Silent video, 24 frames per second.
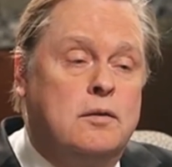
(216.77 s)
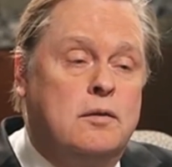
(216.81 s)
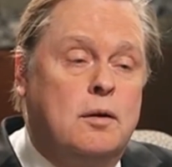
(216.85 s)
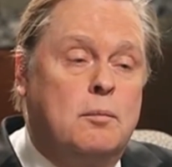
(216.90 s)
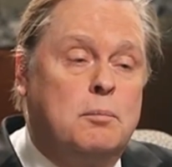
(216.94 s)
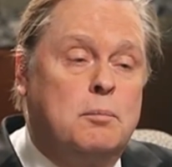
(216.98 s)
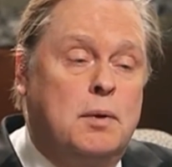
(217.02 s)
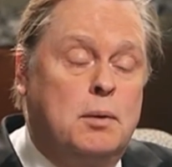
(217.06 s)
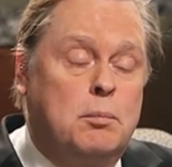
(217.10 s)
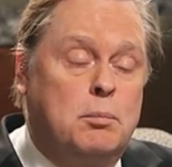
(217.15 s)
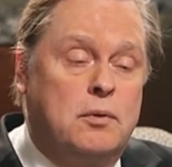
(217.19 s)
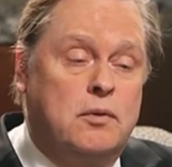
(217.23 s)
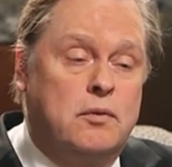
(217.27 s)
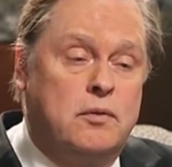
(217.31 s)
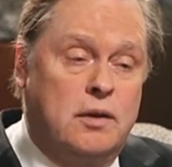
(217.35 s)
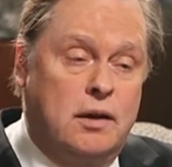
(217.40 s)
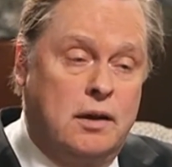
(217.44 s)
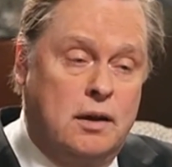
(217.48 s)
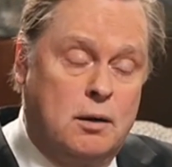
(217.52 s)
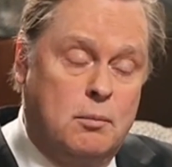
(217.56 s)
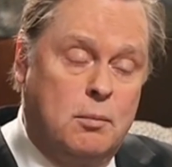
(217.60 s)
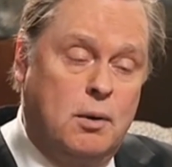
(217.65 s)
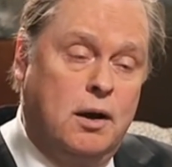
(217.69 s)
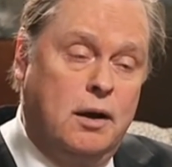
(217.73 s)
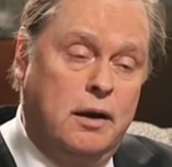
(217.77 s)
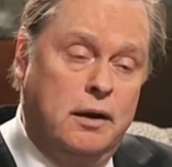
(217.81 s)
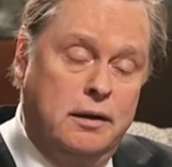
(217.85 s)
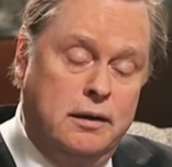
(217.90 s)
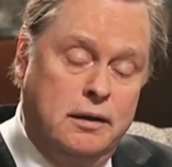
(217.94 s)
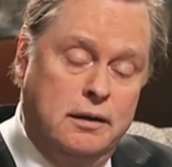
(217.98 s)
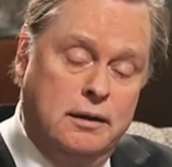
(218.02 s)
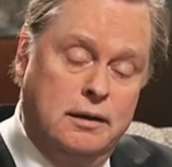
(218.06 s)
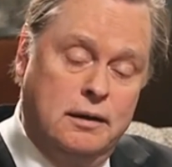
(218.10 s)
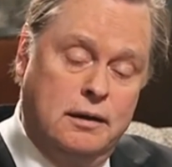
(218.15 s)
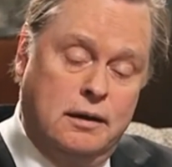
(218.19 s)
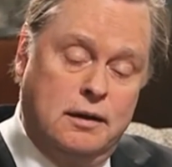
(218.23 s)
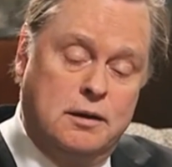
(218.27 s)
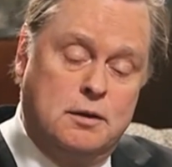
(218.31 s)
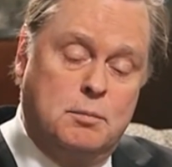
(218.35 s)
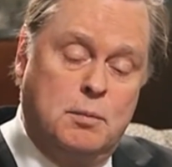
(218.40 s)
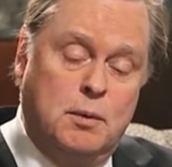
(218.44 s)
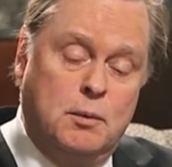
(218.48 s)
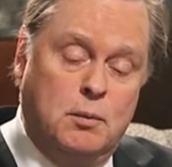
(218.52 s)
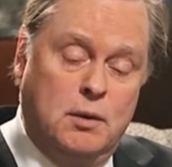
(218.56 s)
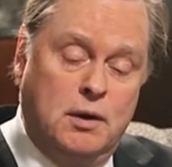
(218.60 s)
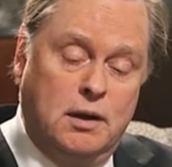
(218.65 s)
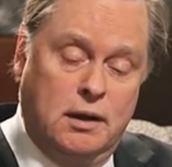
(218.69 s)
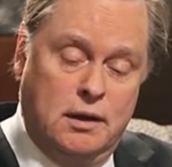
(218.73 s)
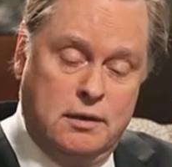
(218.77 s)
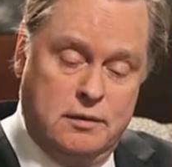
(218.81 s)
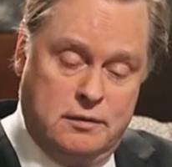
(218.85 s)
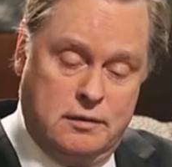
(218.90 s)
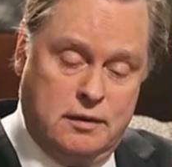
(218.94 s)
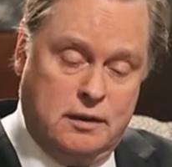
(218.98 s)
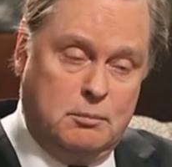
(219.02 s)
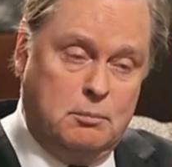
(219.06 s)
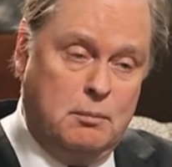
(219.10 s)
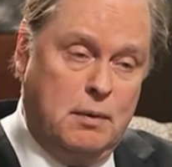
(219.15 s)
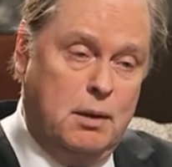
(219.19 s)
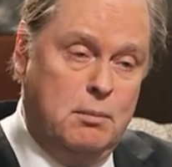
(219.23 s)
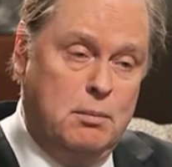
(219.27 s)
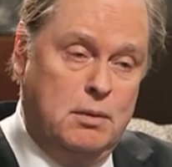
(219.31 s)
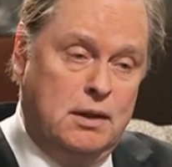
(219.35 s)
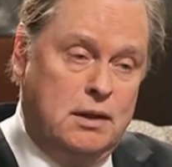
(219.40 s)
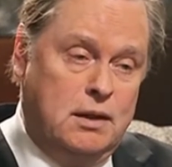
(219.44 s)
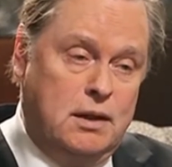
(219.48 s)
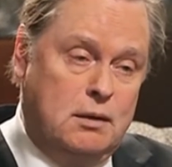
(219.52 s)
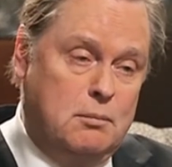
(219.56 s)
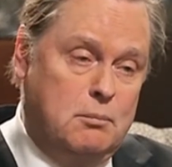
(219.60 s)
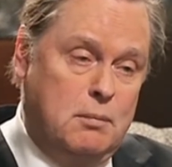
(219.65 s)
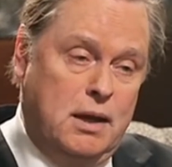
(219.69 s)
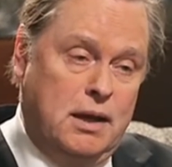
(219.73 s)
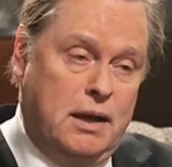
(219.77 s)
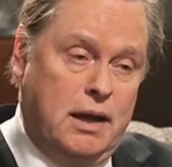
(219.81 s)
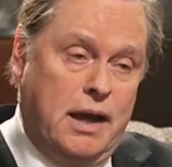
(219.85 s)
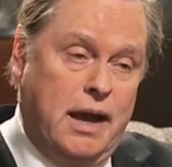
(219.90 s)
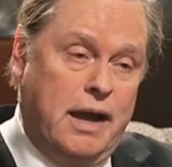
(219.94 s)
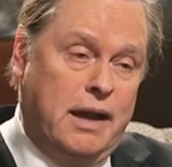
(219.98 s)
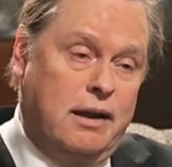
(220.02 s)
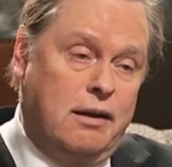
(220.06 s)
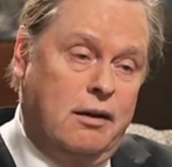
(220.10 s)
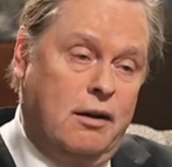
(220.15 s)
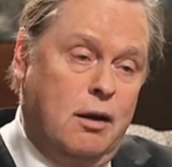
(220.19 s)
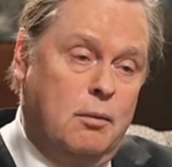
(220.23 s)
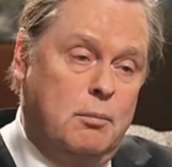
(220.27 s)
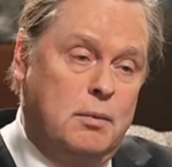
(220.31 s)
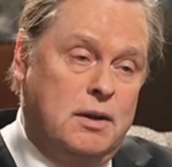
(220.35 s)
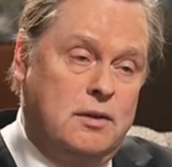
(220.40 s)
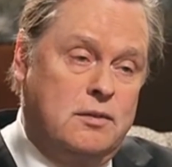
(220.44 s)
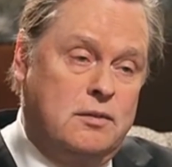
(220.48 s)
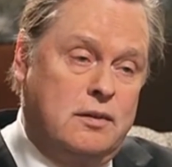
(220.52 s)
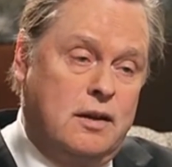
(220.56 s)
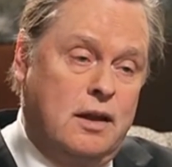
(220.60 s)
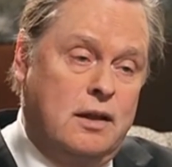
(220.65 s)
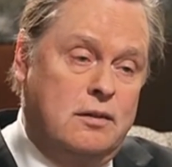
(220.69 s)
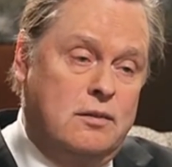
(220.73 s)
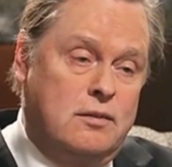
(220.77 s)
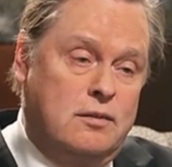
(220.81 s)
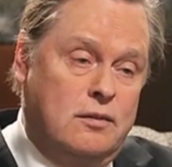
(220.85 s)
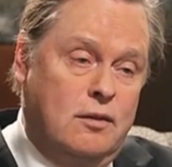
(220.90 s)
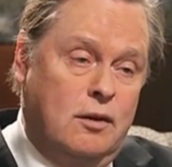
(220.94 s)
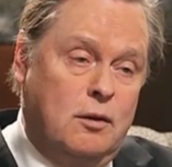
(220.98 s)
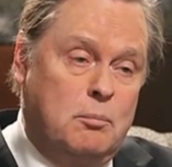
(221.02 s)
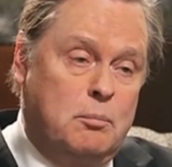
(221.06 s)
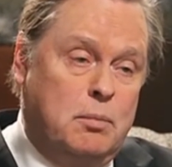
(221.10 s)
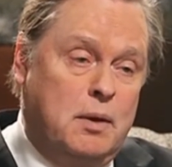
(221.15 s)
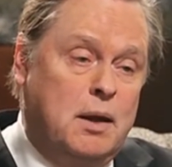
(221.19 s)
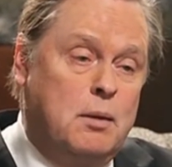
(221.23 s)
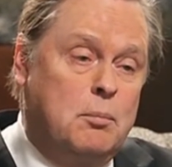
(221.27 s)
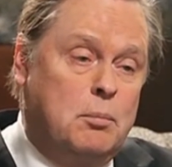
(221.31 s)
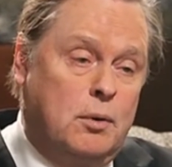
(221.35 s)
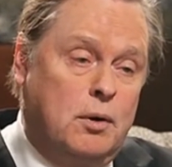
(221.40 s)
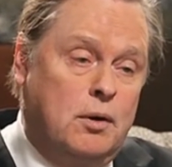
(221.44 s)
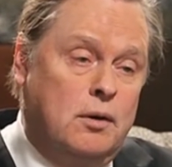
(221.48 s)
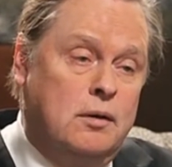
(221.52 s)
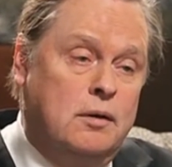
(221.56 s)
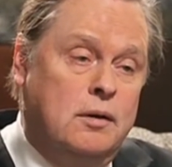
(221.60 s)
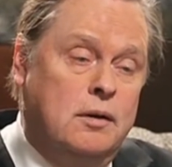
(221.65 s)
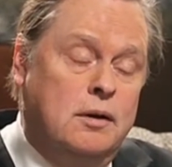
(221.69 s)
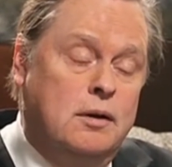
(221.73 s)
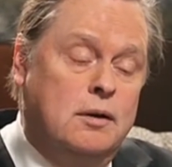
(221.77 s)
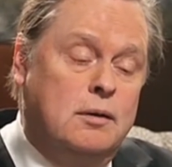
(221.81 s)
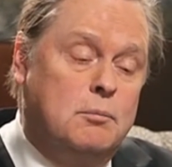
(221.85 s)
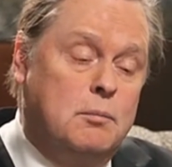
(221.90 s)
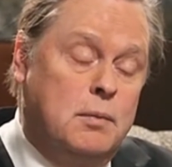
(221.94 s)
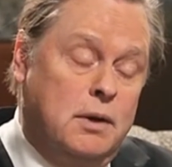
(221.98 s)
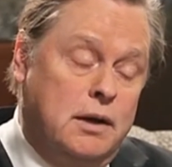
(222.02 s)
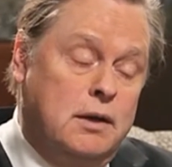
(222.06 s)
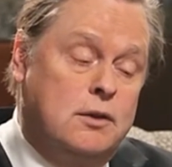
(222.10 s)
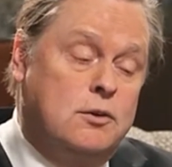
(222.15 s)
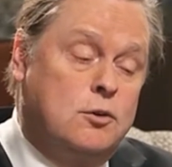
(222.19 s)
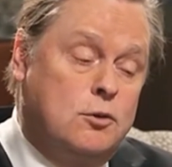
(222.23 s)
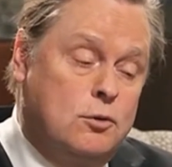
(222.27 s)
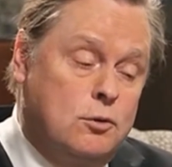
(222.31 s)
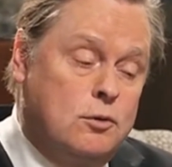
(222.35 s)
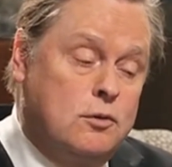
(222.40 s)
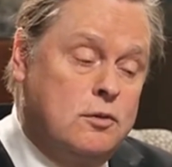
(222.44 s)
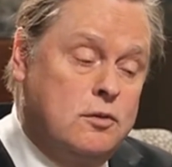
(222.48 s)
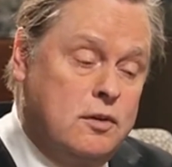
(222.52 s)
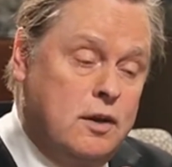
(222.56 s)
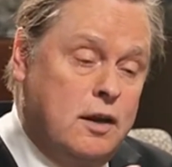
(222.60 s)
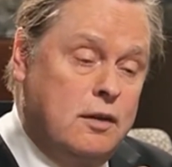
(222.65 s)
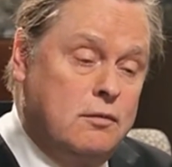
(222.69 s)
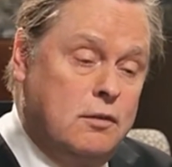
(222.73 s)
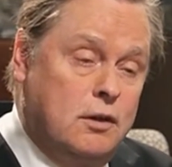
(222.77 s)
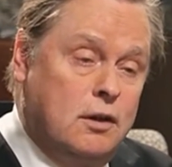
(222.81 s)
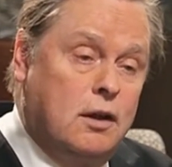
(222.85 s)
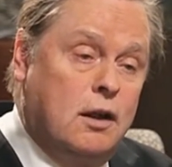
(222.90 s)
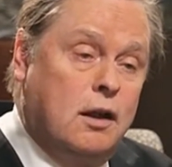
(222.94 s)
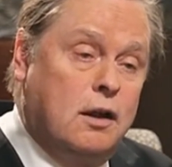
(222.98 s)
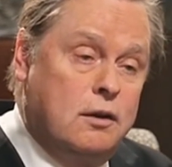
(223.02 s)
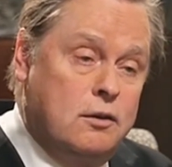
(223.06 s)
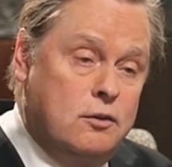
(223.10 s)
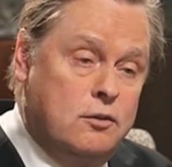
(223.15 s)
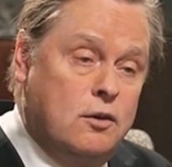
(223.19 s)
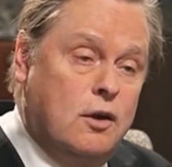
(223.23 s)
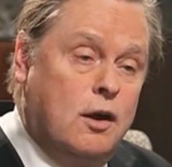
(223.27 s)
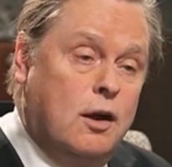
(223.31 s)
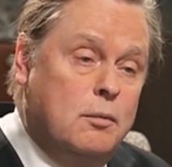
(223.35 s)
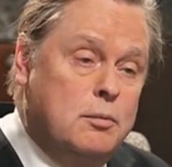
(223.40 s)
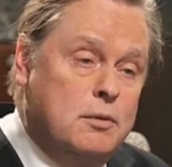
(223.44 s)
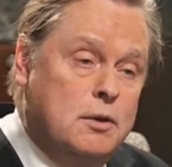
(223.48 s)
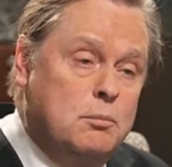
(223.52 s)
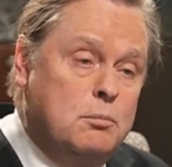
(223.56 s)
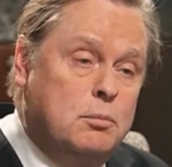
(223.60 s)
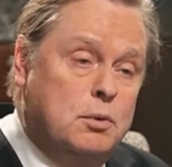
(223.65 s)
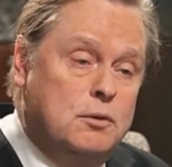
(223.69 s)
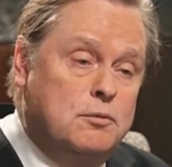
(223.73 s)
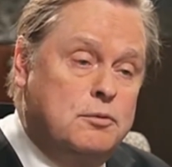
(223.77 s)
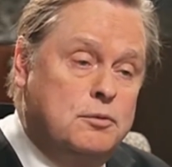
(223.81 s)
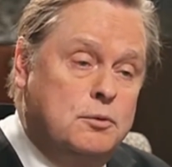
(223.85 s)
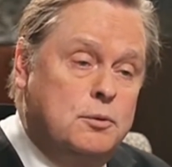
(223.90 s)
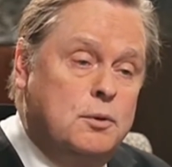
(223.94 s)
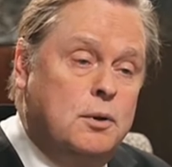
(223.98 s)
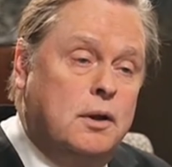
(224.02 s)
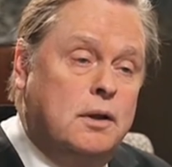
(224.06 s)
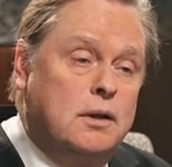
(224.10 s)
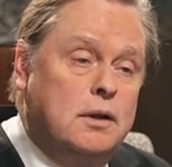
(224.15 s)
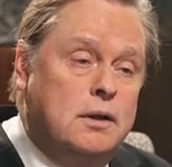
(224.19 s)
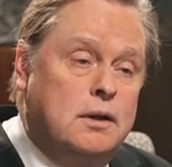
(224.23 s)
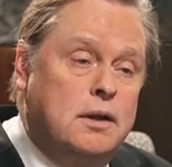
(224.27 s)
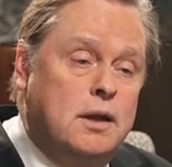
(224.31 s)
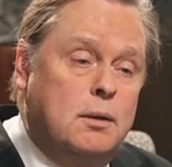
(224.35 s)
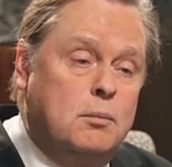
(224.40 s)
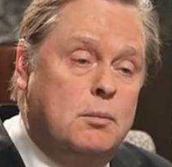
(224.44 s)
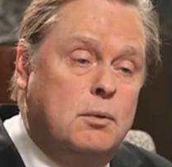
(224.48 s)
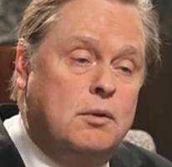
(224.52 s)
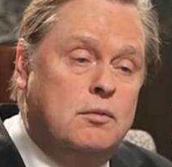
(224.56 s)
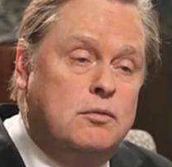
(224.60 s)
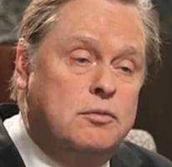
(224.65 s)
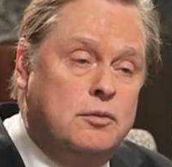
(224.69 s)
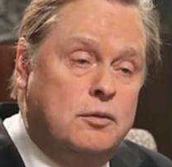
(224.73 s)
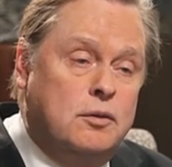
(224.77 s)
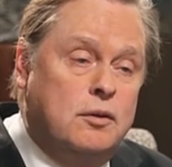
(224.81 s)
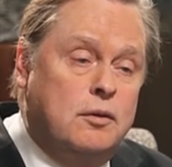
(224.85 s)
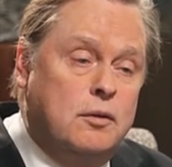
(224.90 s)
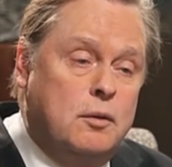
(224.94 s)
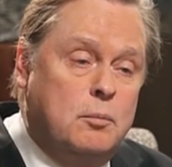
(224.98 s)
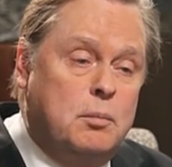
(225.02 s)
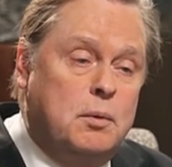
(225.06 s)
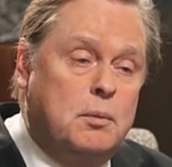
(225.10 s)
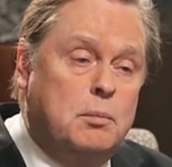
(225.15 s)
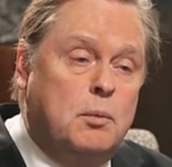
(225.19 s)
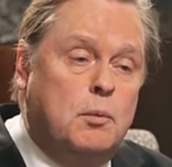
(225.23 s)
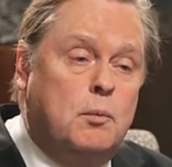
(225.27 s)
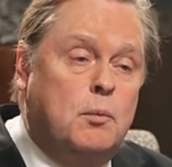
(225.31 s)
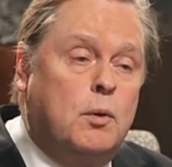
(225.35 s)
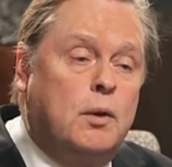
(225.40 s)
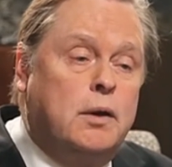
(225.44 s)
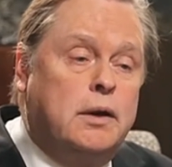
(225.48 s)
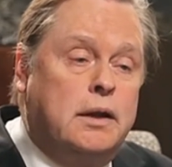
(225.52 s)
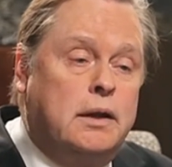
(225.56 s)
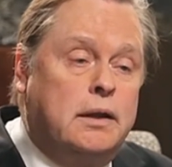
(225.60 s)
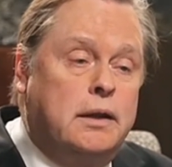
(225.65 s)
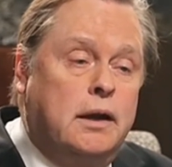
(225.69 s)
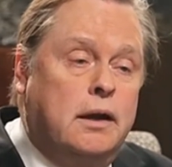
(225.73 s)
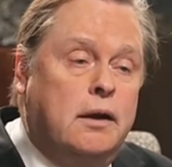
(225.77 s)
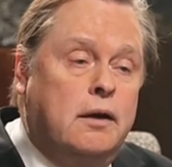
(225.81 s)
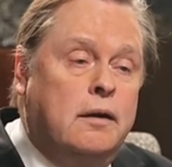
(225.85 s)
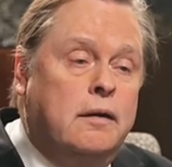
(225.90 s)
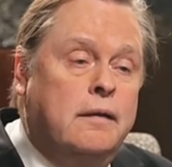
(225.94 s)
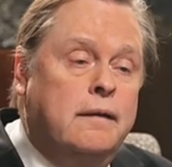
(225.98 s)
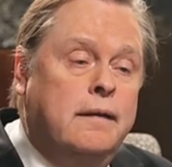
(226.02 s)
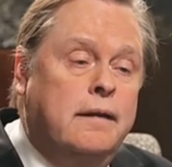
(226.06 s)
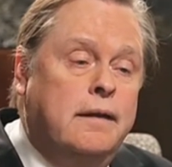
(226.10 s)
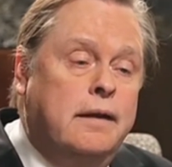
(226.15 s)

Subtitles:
Some people say, come on, let's be realistic. Maybe it didn't make economic sense on paper, but it sure saved a lot of jobs and put food on the table for the people working there.